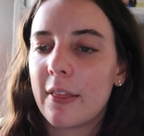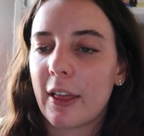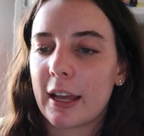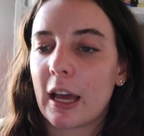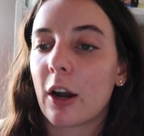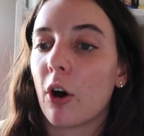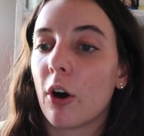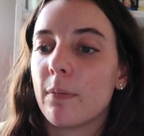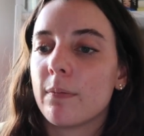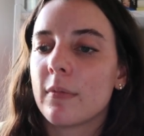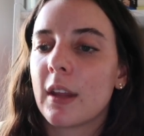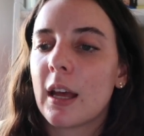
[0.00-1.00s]
Like, at all.
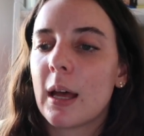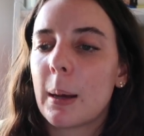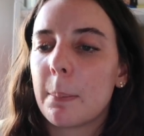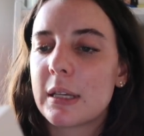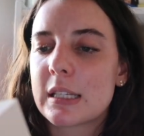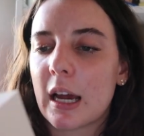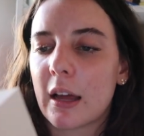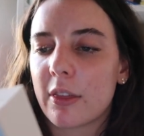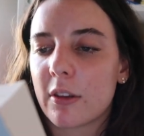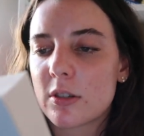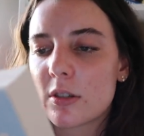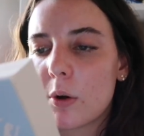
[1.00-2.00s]

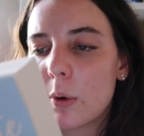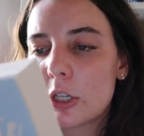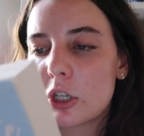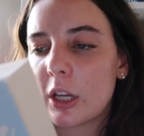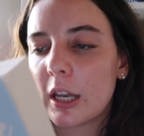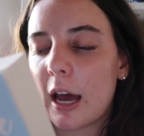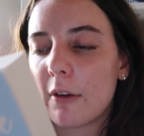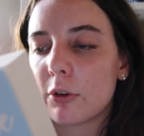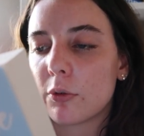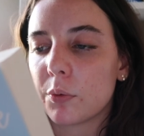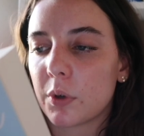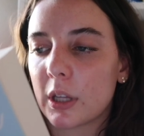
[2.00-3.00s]
Besides, there's no way she could
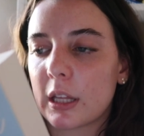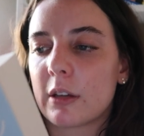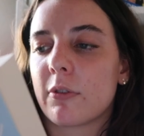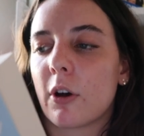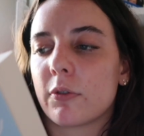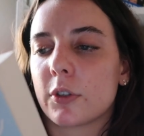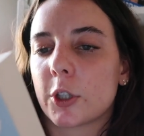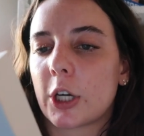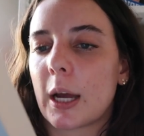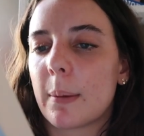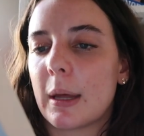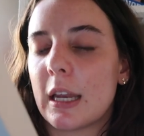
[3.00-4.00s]
ever really fall for
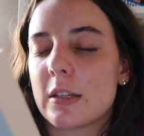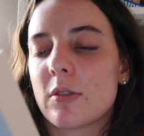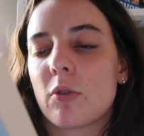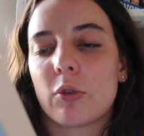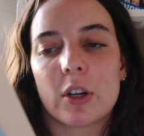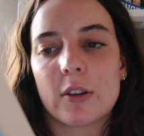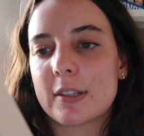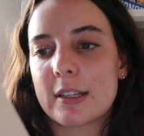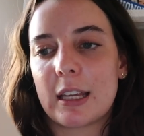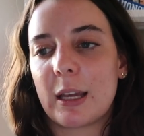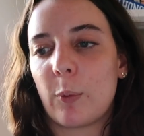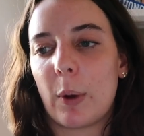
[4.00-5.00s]
Graham and his
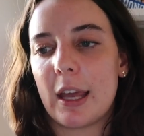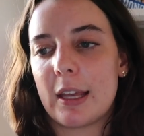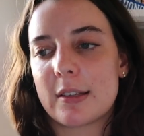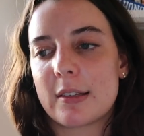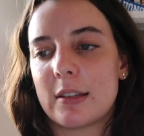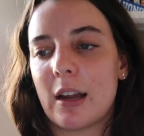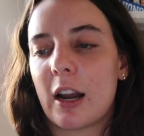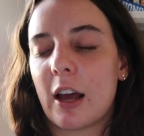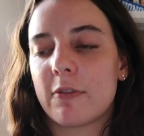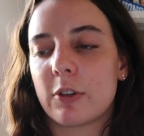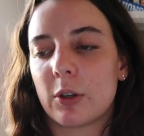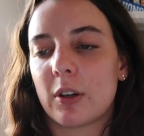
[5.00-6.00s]
thrill-seeking ways, not
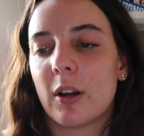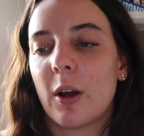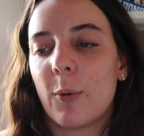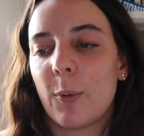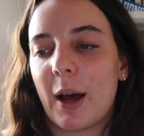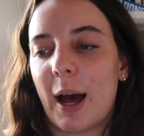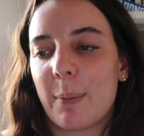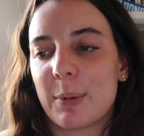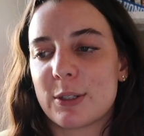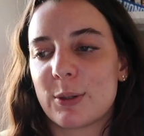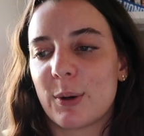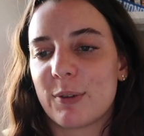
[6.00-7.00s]
after what
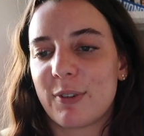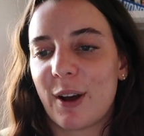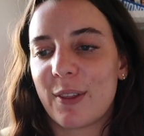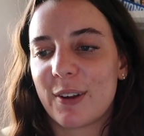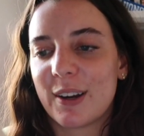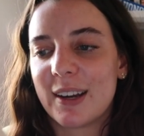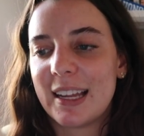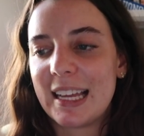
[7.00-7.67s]
happened to her father.